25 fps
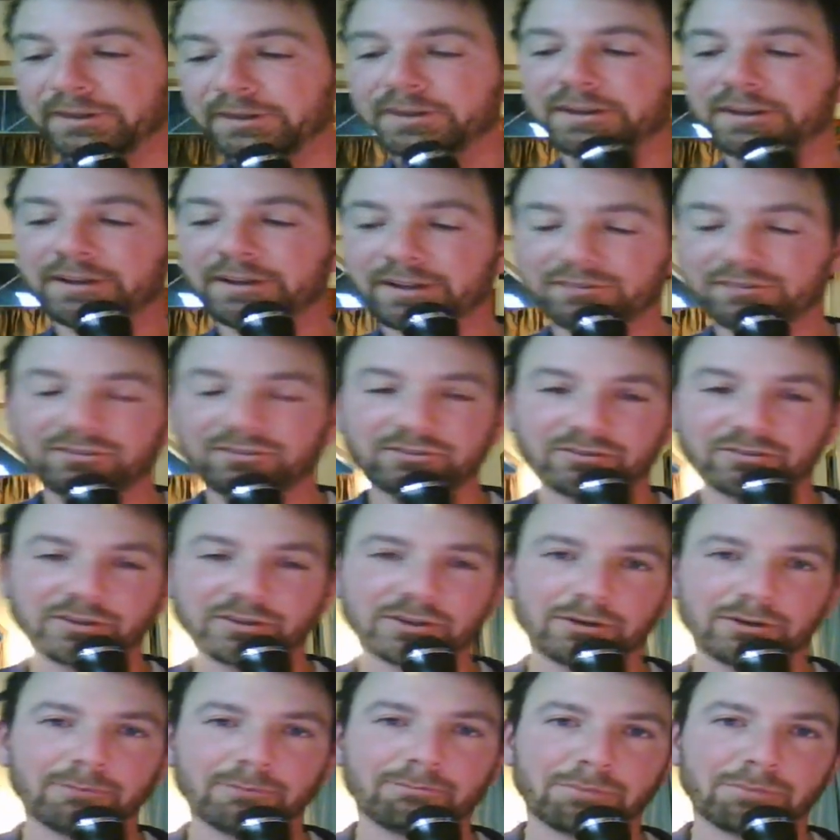and that's just so
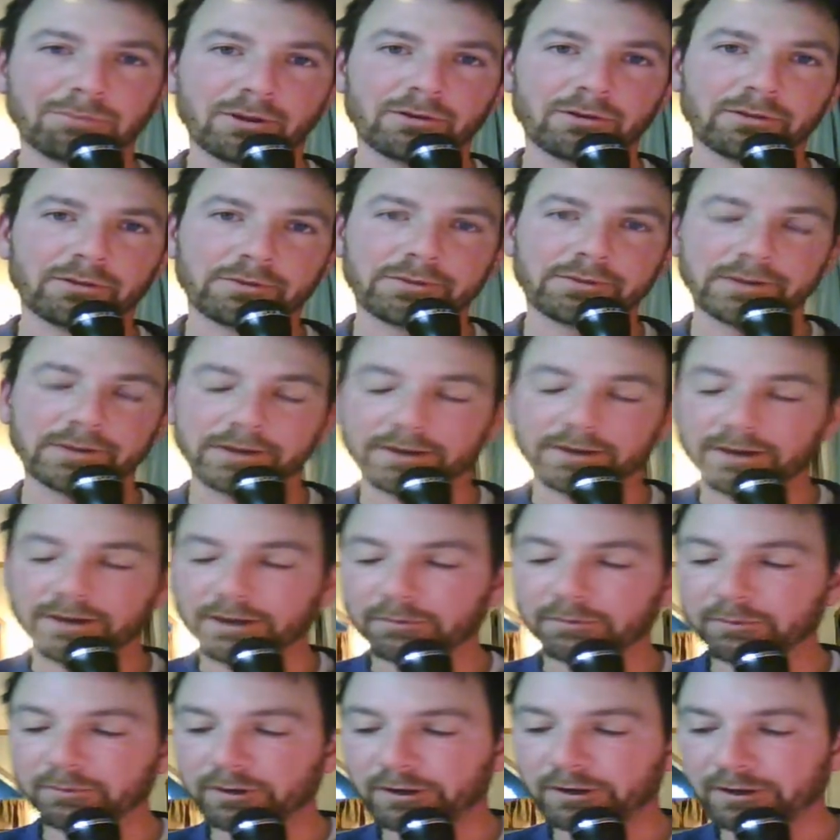you don't blow the thing
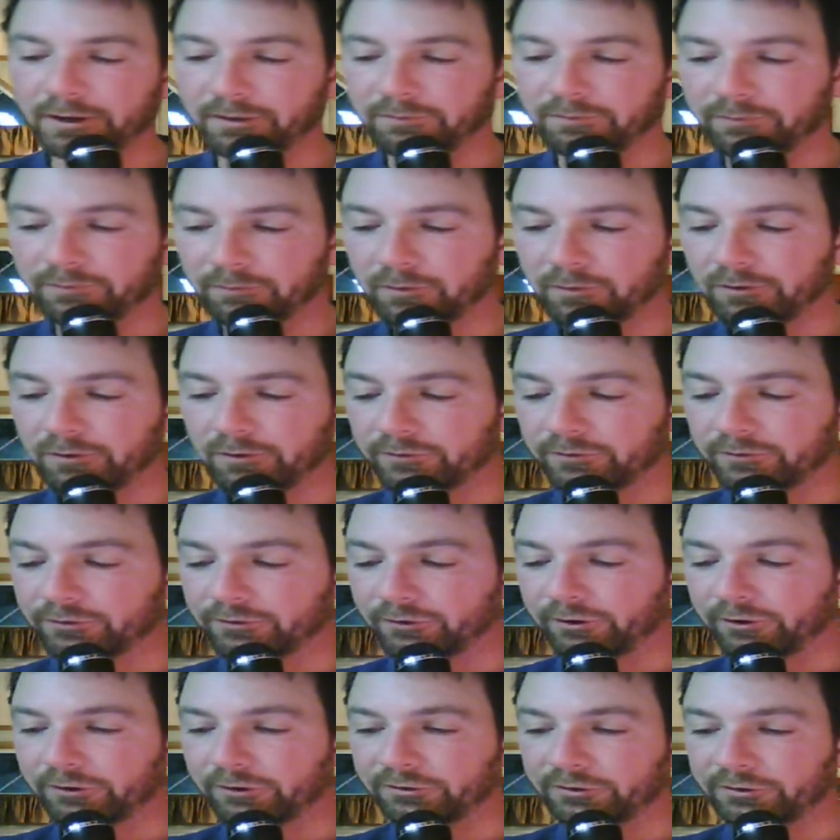up from
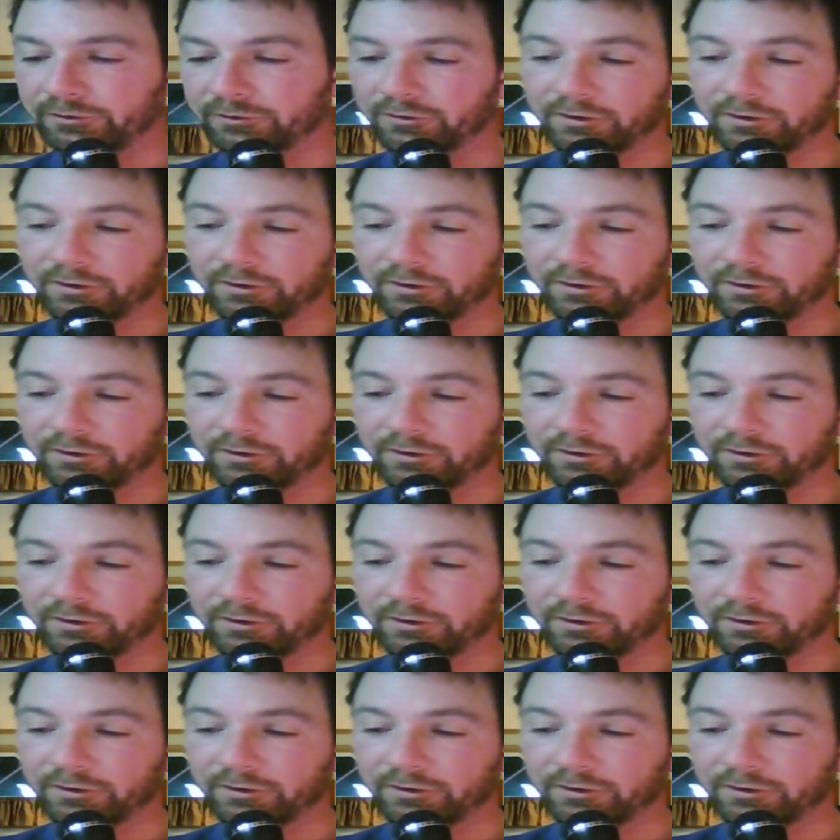overcharging.